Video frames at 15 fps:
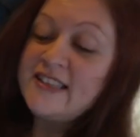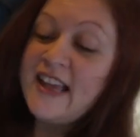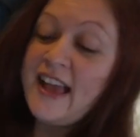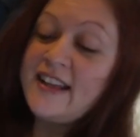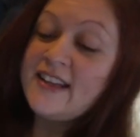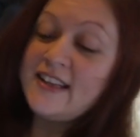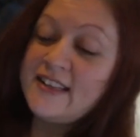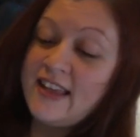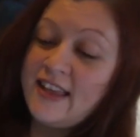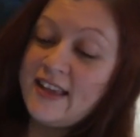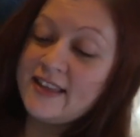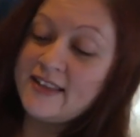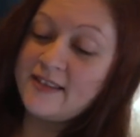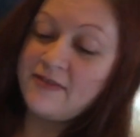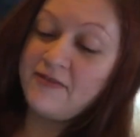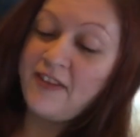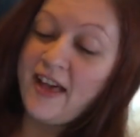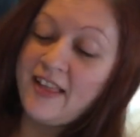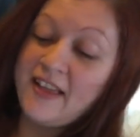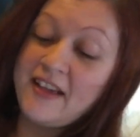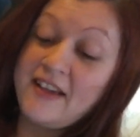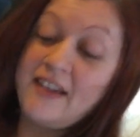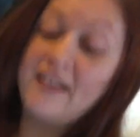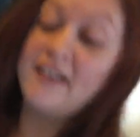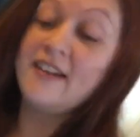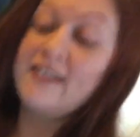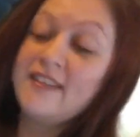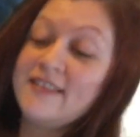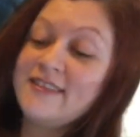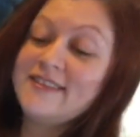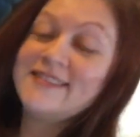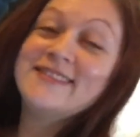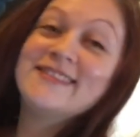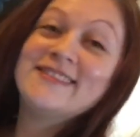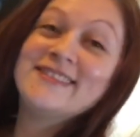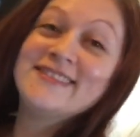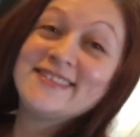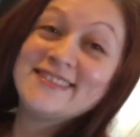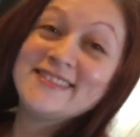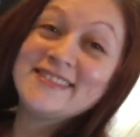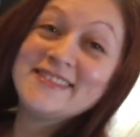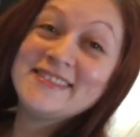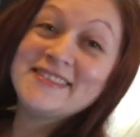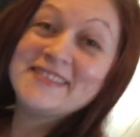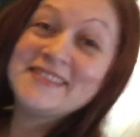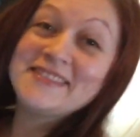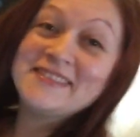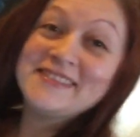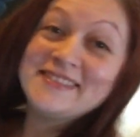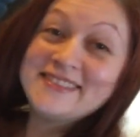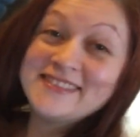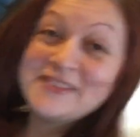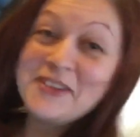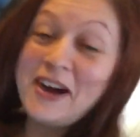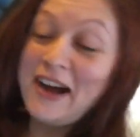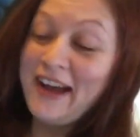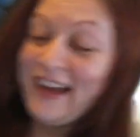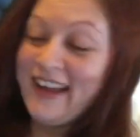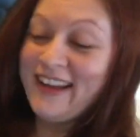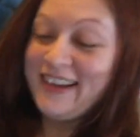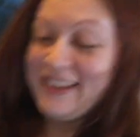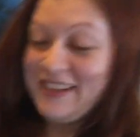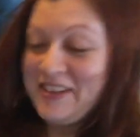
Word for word: to send it to this fella here. What?